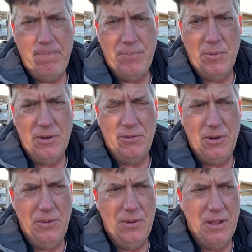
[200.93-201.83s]
When
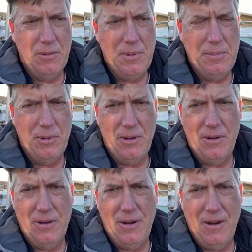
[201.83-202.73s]
few other people
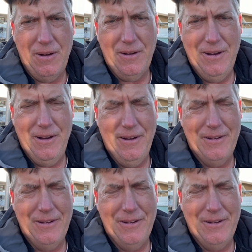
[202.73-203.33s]
are